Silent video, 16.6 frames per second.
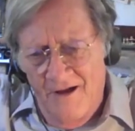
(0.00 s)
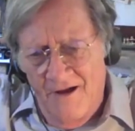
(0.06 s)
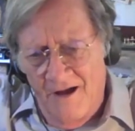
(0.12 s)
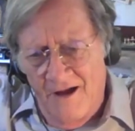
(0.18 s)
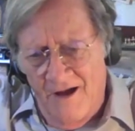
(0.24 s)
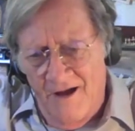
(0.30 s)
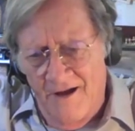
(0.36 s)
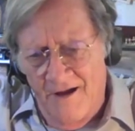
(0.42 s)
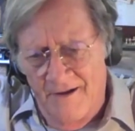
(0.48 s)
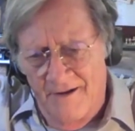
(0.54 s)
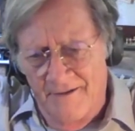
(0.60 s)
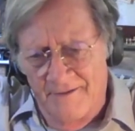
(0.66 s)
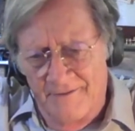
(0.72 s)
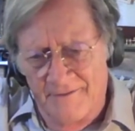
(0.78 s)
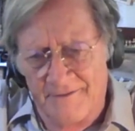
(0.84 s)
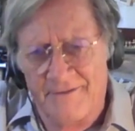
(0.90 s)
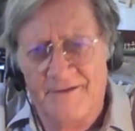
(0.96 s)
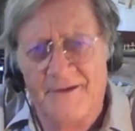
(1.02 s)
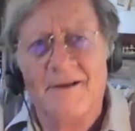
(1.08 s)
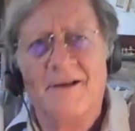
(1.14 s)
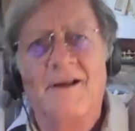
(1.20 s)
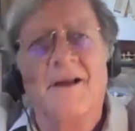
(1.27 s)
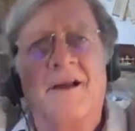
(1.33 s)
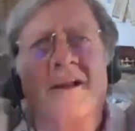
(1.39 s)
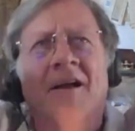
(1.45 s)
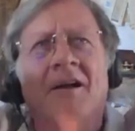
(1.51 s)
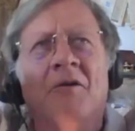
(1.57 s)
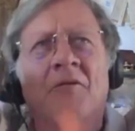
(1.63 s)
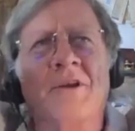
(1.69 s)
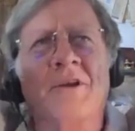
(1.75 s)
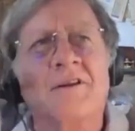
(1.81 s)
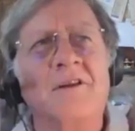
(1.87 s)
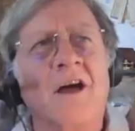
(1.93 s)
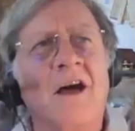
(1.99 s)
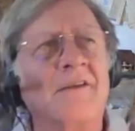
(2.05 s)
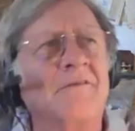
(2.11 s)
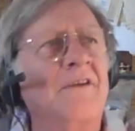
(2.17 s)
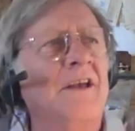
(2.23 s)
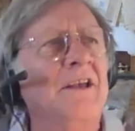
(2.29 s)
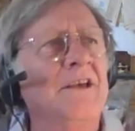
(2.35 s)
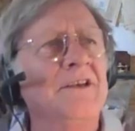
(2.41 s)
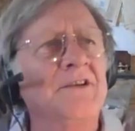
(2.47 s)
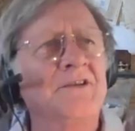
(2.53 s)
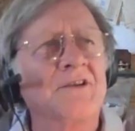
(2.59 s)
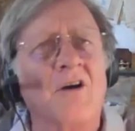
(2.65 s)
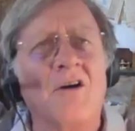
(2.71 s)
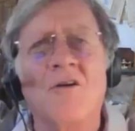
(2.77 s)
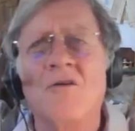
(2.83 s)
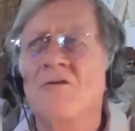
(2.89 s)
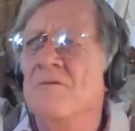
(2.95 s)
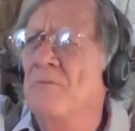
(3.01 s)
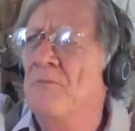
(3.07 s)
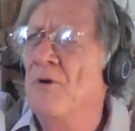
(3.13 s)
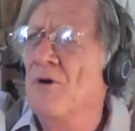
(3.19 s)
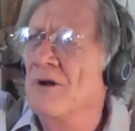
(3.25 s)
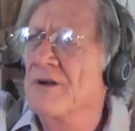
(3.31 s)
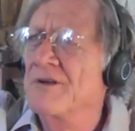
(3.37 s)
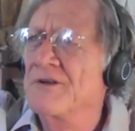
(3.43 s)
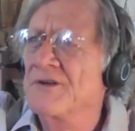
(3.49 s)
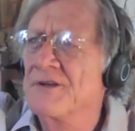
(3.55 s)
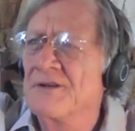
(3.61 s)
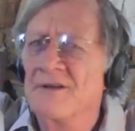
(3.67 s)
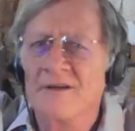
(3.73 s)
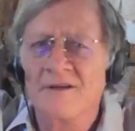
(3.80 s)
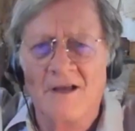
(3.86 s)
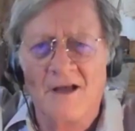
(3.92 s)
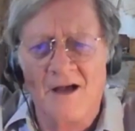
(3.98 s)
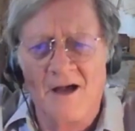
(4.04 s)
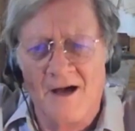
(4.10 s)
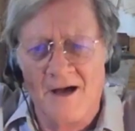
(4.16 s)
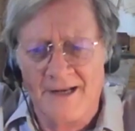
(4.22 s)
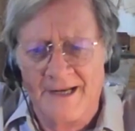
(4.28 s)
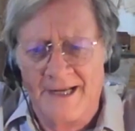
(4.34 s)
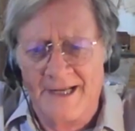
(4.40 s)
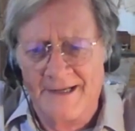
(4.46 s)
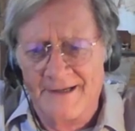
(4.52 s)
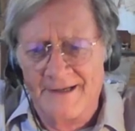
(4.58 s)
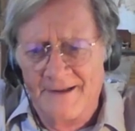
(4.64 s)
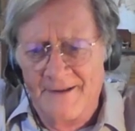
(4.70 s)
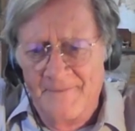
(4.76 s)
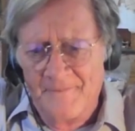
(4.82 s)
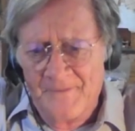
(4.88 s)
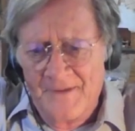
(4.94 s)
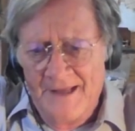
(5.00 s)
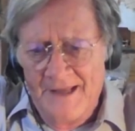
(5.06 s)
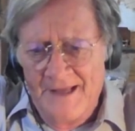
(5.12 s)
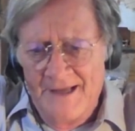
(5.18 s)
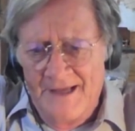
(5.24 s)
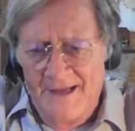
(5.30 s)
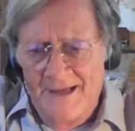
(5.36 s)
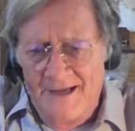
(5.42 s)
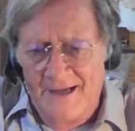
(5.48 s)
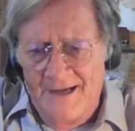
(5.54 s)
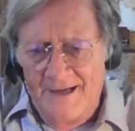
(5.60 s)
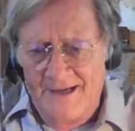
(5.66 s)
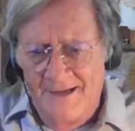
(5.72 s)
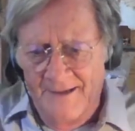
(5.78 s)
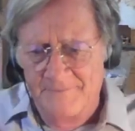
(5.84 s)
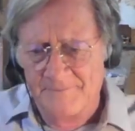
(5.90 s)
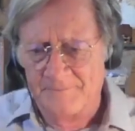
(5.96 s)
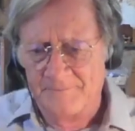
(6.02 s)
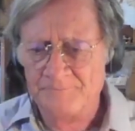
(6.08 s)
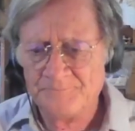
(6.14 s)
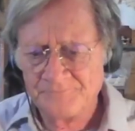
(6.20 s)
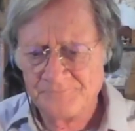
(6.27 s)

uh, with a lot of his own books on it. Um,